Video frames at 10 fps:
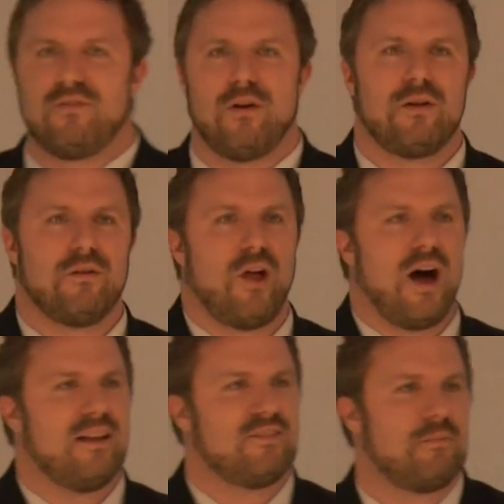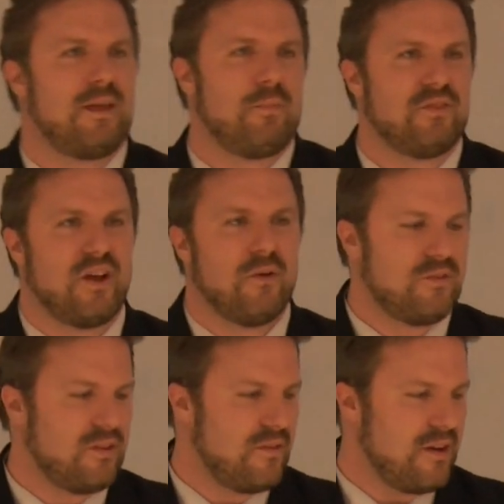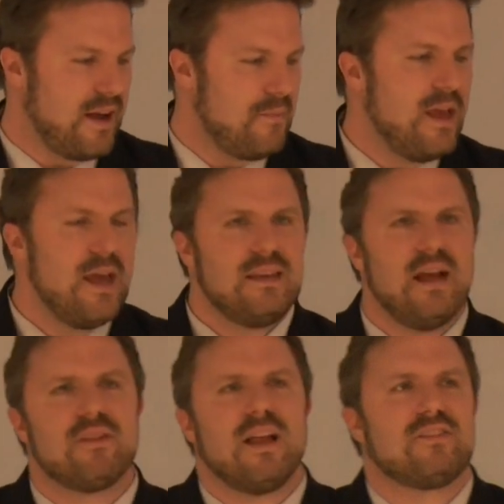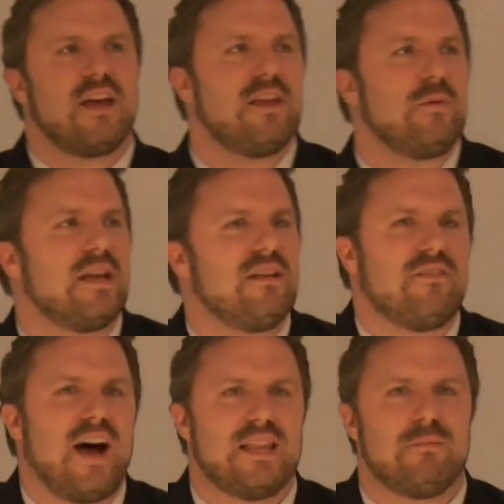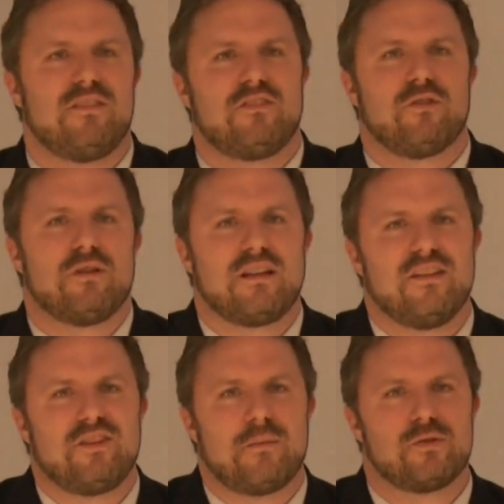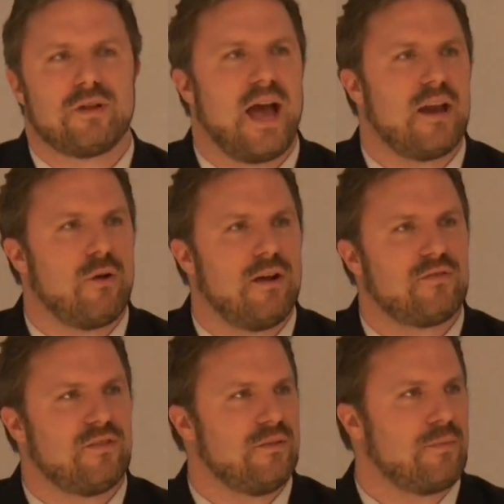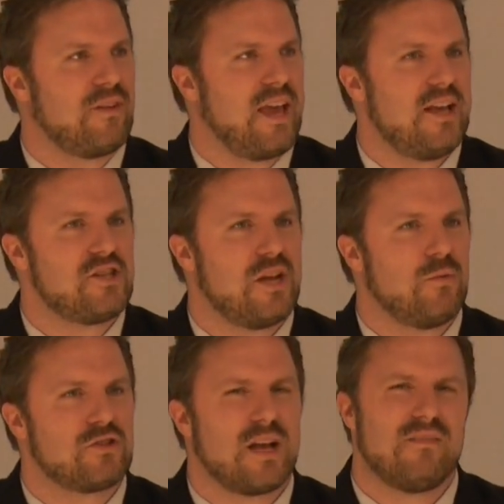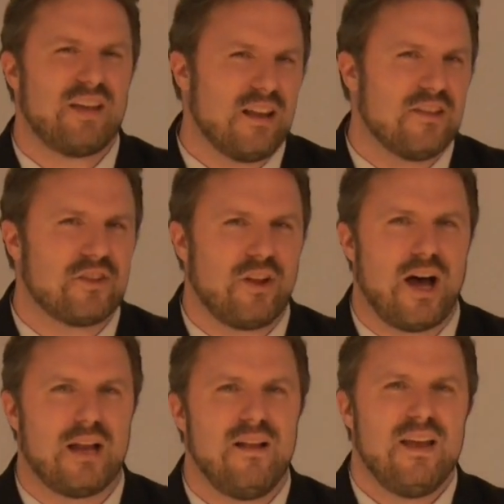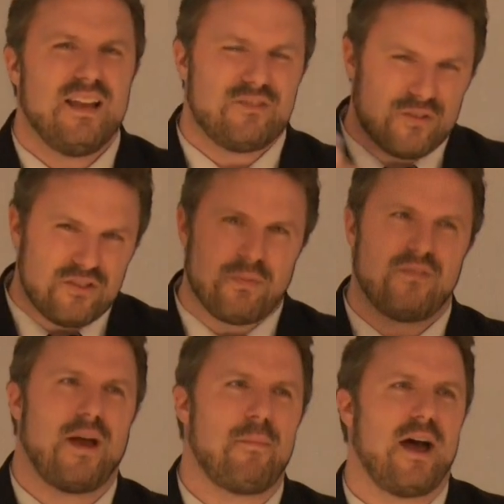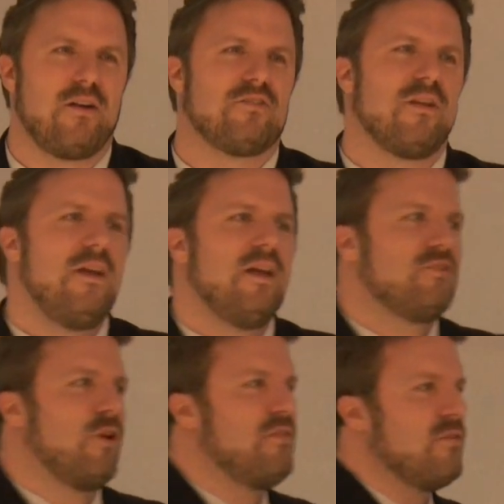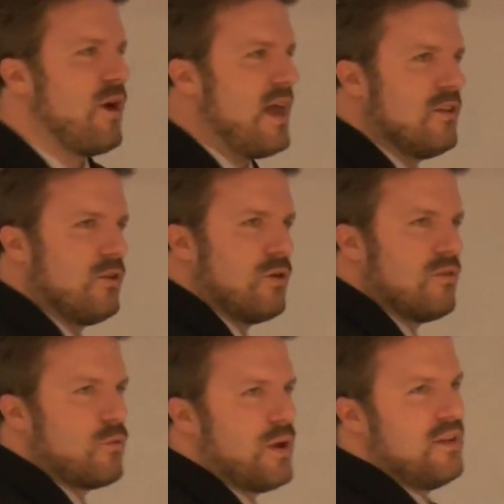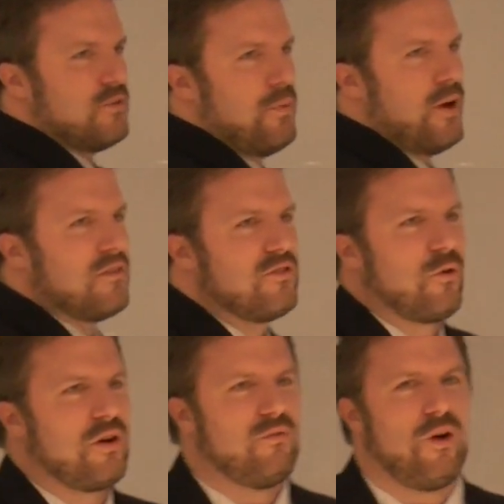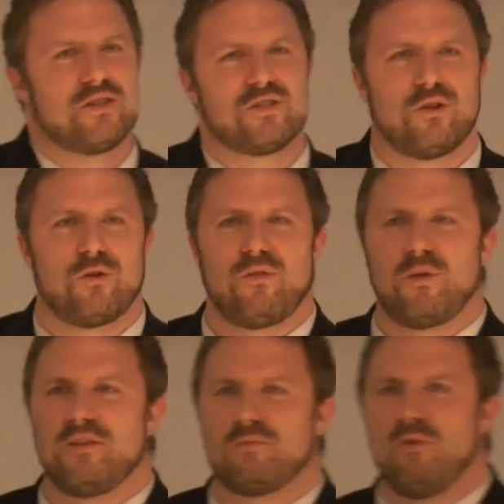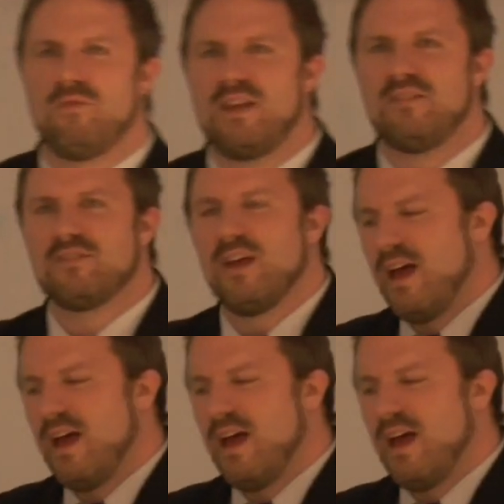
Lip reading: vote a lot, and some people don't. Right? Nevertheless, I think we can divide them into certain conceptual categories for simplification, which will kind of tell us a lot and sort of simplify matters. So if you've read the Lord of the Rings books, or you've watched the Lord of the Rings movies,